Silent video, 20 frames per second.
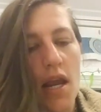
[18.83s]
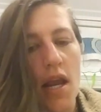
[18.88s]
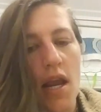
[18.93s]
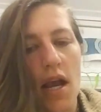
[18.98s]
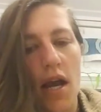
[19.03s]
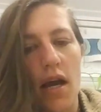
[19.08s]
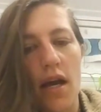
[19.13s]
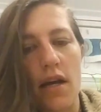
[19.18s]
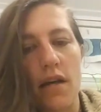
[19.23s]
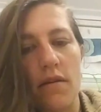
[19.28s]

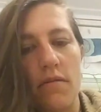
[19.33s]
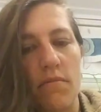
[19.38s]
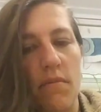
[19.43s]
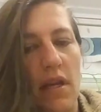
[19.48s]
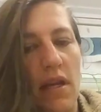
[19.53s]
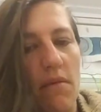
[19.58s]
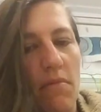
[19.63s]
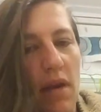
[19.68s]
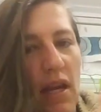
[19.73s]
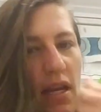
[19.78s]

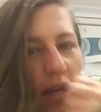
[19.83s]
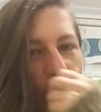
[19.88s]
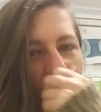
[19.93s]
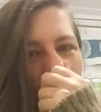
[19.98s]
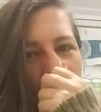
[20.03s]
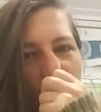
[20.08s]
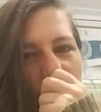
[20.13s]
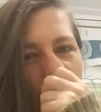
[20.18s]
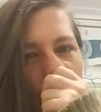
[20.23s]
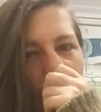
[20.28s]
In my
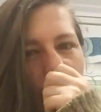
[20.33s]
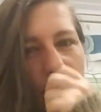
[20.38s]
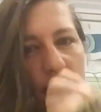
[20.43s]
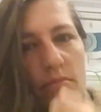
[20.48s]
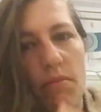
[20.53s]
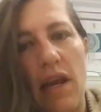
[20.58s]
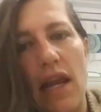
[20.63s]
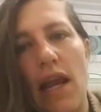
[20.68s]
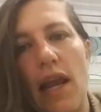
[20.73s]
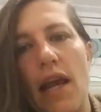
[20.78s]
early years,
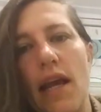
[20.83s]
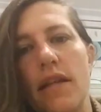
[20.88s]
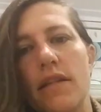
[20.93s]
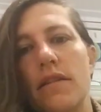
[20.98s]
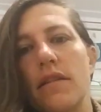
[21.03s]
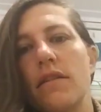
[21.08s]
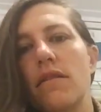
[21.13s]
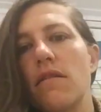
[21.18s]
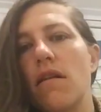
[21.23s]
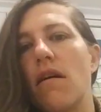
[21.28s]
my
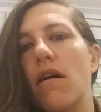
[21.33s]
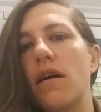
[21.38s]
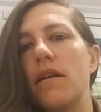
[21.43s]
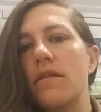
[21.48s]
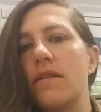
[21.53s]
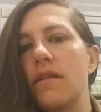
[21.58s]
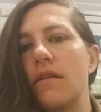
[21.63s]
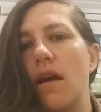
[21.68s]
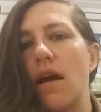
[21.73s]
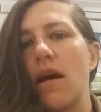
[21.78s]
aunt
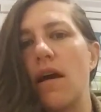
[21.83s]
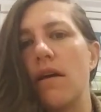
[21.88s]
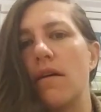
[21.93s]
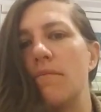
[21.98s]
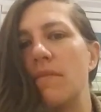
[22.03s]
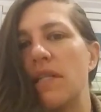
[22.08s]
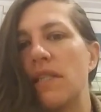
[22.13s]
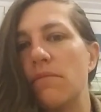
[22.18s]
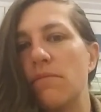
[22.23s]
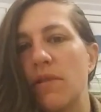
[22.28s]
taught
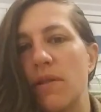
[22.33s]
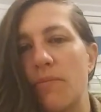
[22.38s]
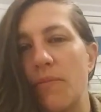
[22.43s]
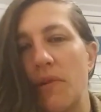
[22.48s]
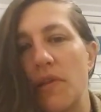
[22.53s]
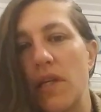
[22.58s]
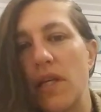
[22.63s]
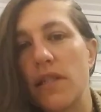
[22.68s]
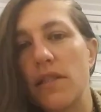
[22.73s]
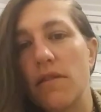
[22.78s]
me some simple
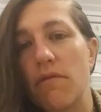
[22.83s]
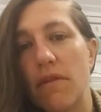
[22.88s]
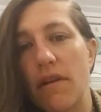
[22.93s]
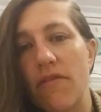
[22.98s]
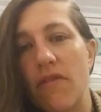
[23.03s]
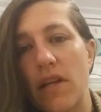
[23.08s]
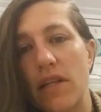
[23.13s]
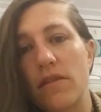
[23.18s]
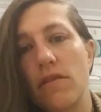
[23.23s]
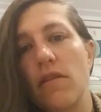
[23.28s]
things in
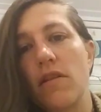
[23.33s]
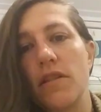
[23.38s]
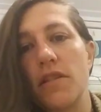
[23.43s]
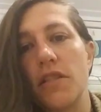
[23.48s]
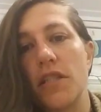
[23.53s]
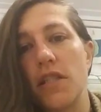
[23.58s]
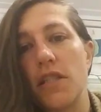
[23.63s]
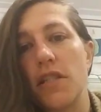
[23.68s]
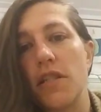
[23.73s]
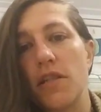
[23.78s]

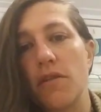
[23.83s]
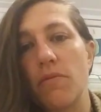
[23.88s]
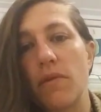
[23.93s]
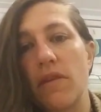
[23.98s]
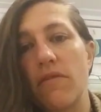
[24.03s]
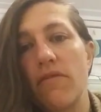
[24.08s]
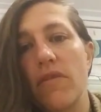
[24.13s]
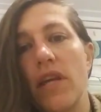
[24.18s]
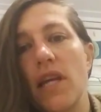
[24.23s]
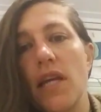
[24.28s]
reflexology to do
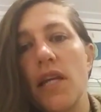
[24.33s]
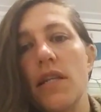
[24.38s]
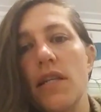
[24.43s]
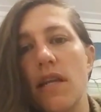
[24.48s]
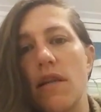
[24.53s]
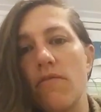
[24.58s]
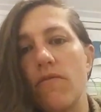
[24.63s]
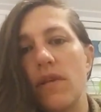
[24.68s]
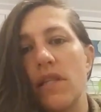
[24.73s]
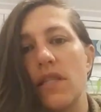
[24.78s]
with feet
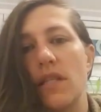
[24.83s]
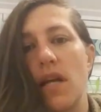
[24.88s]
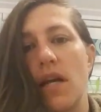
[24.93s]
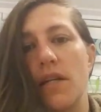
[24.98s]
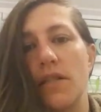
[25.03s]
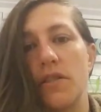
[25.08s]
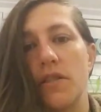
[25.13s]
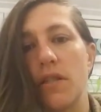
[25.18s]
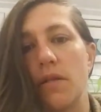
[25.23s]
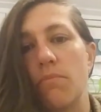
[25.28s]
and with
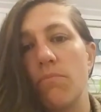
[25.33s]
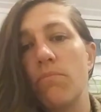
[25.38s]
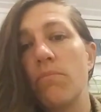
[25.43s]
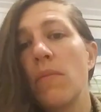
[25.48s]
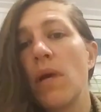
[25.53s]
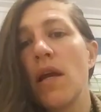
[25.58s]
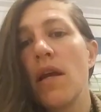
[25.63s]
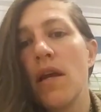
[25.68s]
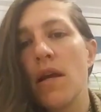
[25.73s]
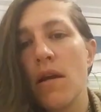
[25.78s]
touch and
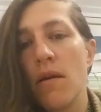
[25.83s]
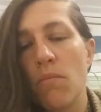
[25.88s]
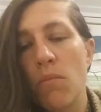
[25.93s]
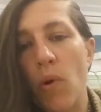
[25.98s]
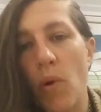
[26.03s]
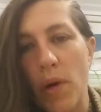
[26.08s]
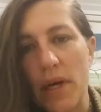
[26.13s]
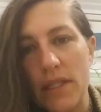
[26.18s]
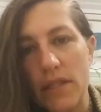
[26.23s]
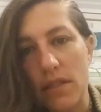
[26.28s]

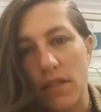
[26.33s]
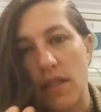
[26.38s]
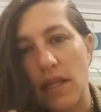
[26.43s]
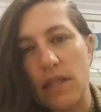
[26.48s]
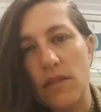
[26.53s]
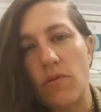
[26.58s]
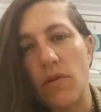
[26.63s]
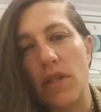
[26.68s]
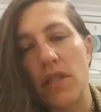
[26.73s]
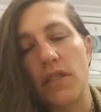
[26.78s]
points,
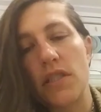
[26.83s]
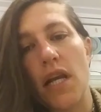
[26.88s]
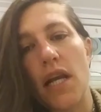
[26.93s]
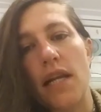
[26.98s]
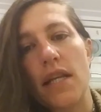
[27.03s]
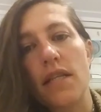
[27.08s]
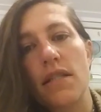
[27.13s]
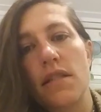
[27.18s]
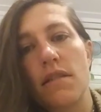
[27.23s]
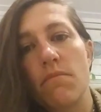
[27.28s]
things with the
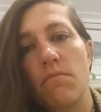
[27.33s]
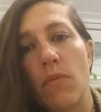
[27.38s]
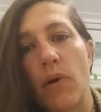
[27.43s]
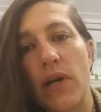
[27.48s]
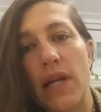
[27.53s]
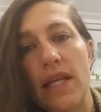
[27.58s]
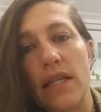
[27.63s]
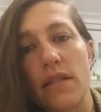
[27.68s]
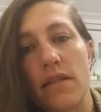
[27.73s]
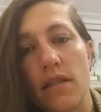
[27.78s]
Chinese
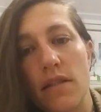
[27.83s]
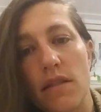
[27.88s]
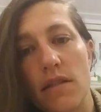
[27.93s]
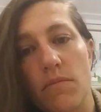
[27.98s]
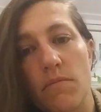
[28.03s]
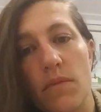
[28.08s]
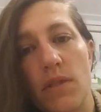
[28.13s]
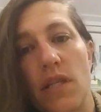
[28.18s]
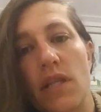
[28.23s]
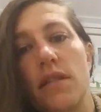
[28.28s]
meridian
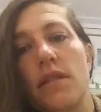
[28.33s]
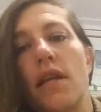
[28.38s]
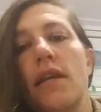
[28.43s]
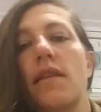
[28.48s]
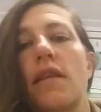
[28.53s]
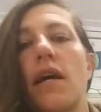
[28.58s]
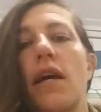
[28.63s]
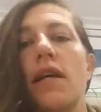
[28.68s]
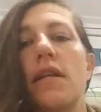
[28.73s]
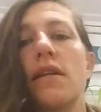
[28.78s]
systems, things like
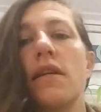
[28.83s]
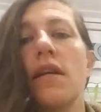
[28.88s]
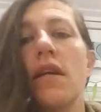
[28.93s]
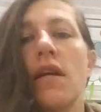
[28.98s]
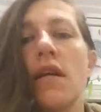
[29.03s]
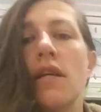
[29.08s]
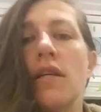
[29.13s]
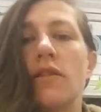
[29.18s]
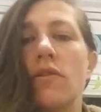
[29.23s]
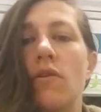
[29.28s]
that.
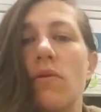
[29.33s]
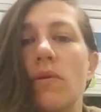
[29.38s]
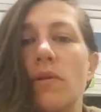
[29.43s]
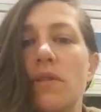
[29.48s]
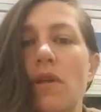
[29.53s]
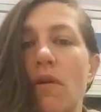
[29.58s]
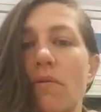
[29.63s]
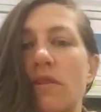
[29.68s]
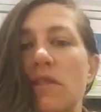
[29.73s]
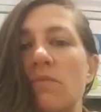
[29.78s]
So it's
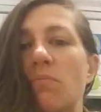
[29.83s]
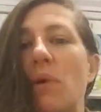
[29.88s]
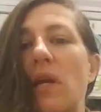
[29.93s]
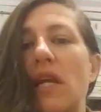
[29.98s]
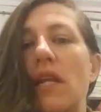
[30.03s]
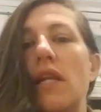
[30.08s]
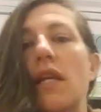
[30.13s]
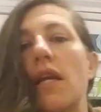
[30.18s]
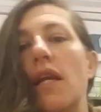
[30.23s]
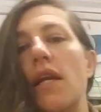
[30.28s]
always
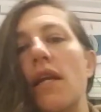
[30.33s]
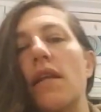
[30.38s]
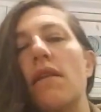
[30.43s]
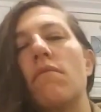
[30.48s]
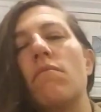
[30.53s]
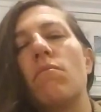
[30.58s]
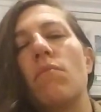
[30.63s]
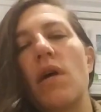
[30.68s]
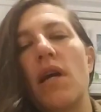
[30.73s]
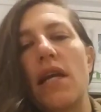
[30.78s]
been
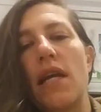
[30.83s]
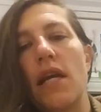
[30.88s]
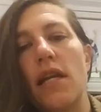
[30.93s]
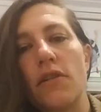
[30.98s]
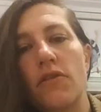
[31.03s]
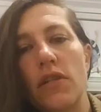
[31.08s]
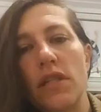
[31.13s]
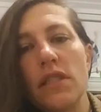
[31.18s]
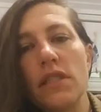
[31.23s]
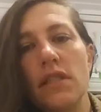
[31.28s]
in my
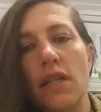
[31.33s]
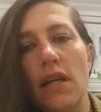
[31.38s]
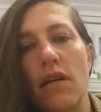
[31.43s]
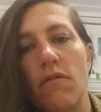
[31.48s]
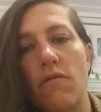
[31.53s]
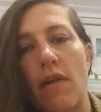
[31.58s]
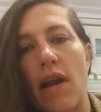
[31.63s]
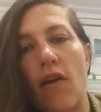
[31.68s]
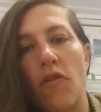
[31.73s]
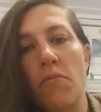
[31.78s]
interest and
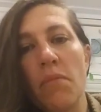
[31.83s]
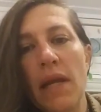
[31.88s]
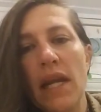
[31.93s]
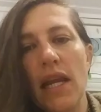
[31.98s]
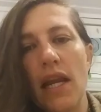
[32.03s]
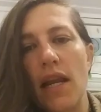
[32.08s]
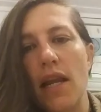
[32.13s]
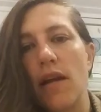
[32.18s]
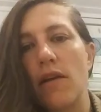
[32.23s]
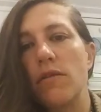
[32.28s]
around
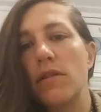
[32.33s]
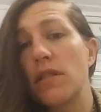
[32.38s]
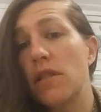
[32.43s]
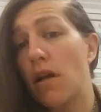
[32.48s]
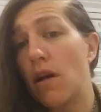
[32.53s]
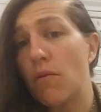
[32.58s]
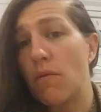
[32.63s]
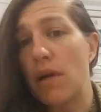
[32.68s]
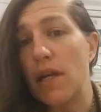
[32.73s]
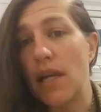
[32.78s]
me, and I always
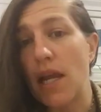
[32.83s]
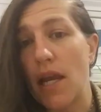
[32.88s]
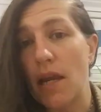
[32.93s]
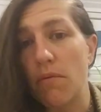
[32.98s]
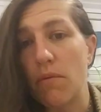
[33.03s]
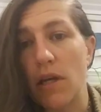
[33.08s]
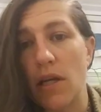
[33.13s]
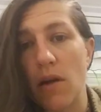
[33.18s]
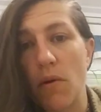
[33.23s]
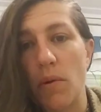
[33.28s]
thought one day I
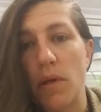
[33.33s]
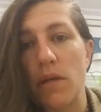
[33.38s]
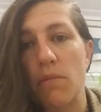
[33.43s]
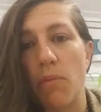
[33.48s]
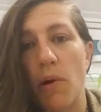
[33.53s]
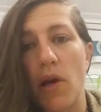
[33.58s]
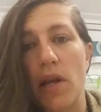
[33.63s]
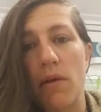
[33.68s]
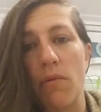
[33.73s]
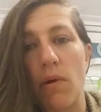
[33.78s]
would go into
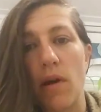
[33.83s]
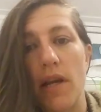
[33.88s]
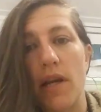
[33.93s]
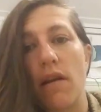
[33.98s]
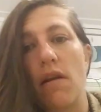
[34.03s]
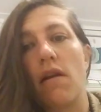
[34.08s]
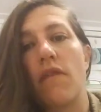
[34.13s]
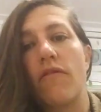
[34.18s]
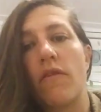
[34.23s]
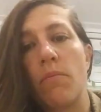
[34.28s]
bodywork
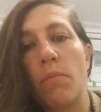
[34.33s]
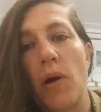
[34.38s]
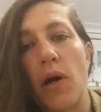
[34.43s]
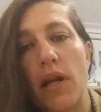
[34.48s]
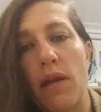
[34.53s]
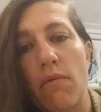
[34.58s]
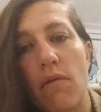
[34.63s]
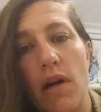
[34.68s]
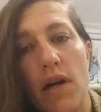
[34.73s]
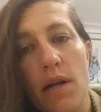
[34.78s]
and offer
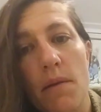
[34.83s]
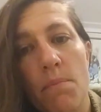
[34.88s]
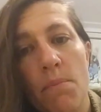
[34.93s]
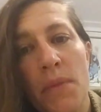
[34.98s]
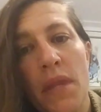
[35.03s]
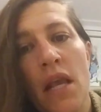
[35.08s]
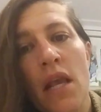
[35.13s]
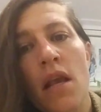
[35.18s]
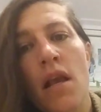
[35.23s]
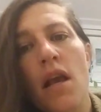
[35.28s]
bodywork.
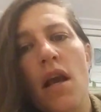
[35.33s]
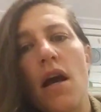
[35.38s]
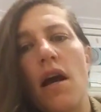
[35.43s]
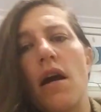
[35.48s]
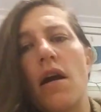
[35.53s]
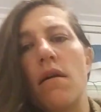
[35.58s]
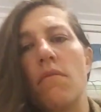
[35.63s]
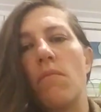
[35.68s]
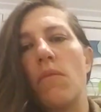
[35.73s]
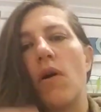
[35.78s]

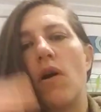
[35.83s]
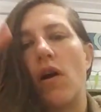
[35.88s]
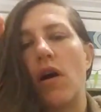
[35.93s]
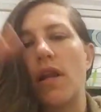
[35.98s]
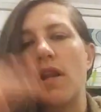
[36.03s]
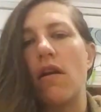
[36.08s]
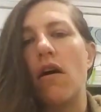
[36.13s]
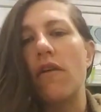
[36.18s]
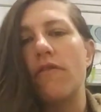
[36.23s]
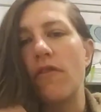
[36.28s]
On
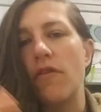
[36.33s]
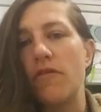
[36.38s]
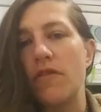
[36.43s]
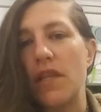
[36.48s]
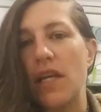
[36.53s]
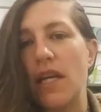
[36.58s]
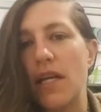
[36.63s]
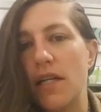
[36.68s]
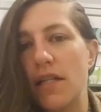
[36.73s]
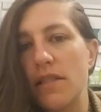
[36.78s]
and off over
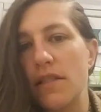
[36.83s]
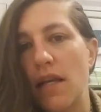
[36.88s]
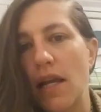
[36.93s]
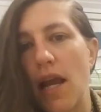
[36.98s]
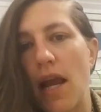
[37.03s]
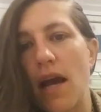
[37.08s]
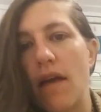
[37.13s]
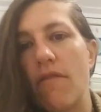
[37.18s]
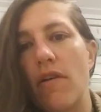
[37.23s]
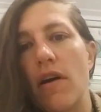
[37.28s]
the years, I
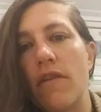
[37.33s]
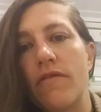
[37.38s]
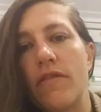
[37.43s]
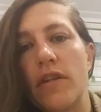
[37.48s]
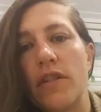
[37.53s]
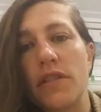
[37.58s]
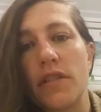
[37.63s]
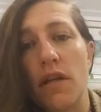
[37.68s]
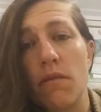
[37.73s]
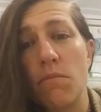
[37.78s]
have
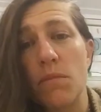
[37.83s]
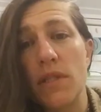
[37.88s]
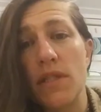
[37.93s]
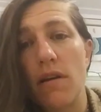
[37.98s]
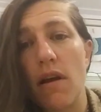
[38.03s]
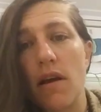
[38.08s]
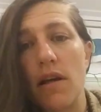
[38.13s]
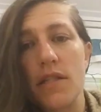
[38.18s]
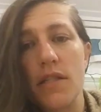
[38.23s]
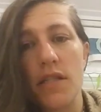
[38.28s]
offered some
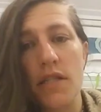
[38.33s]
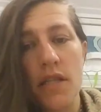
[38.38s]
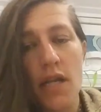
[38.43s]
massage